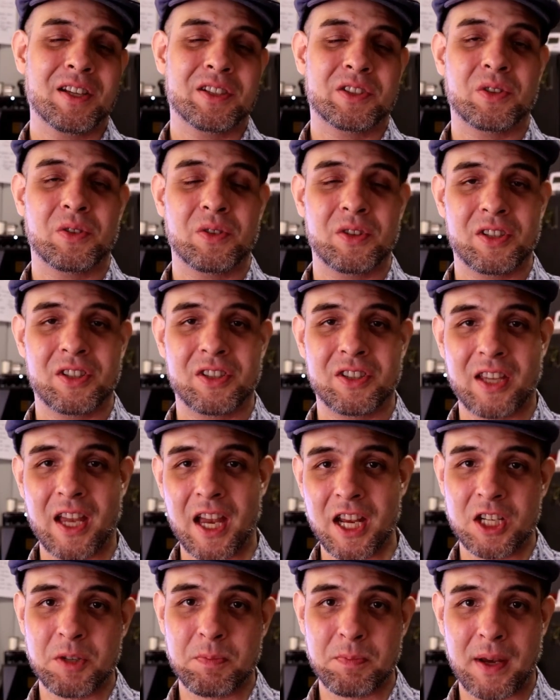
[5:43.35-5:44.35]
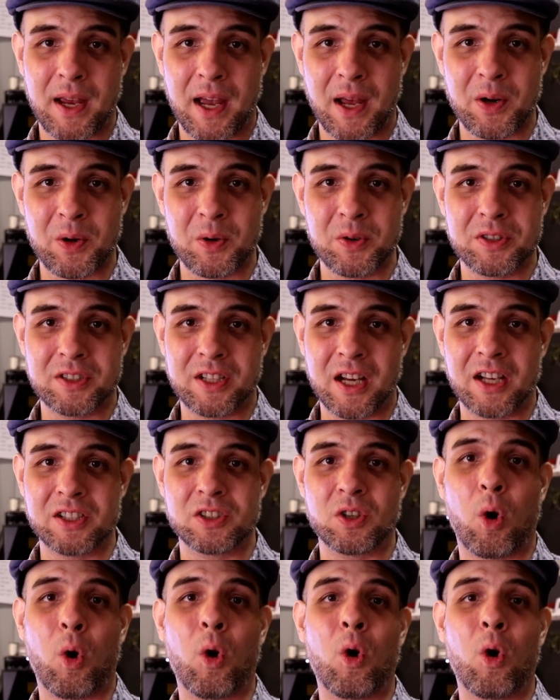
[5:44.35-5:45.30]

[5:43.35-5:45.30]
So the stage piano does